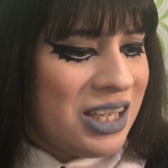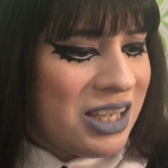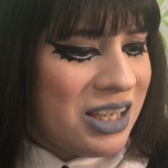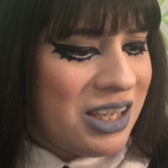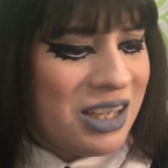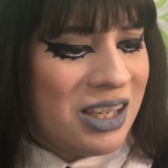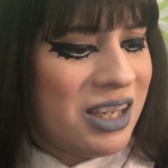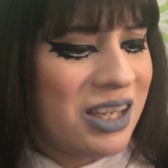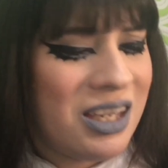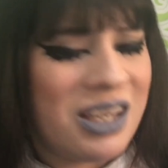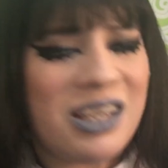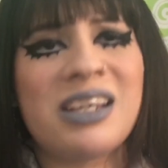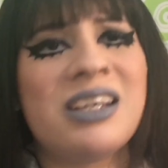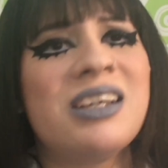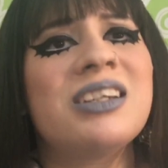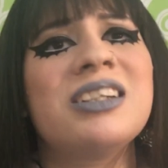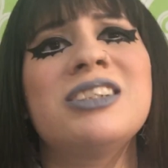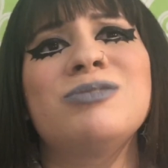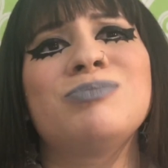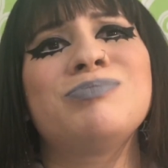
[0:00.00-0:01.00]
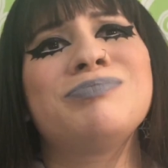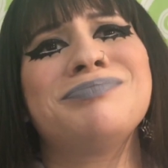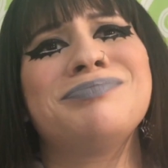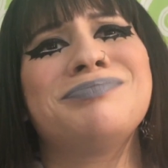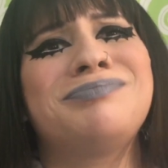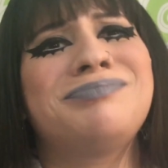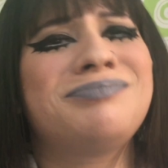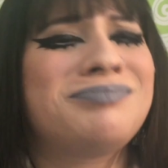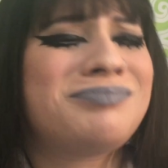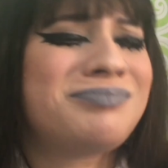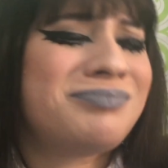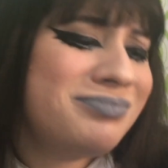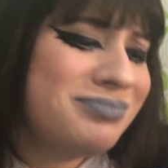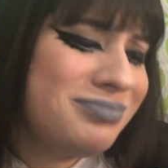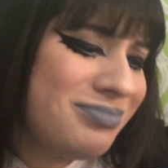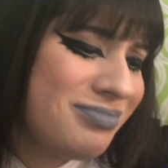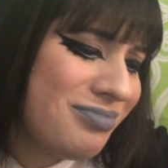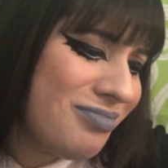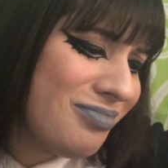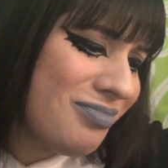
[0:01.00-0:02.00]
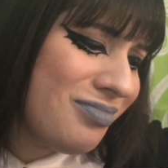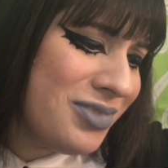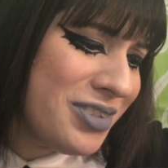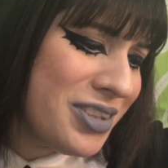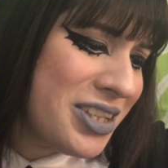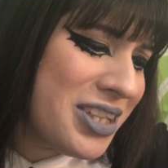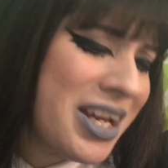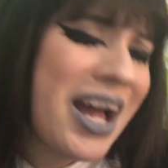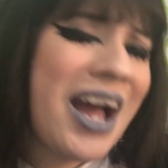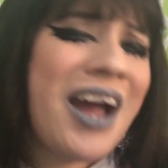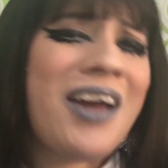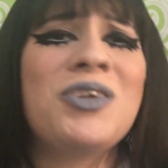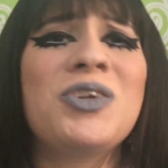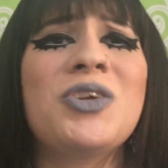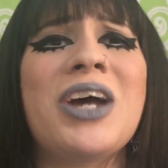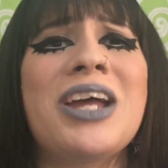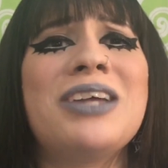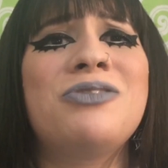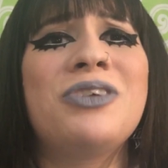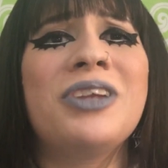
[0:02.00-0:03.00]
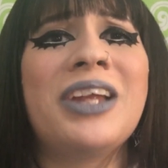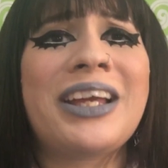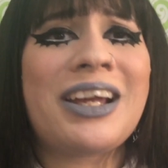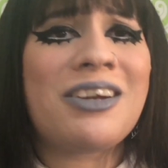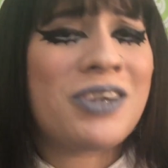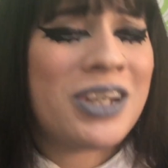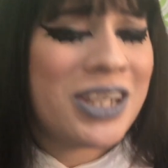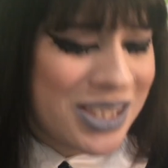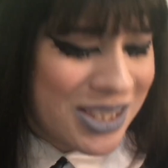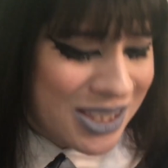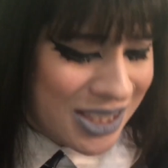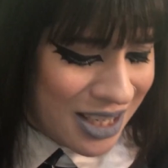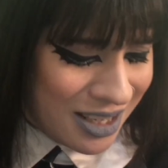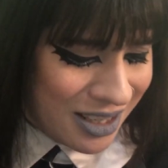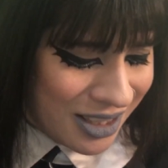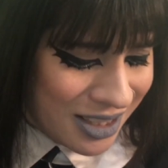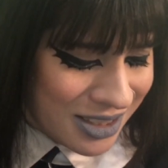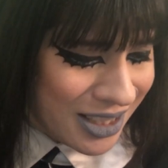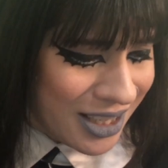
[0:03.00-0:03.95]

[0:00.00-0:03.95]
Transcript: I don't know, I feel like I already seen this.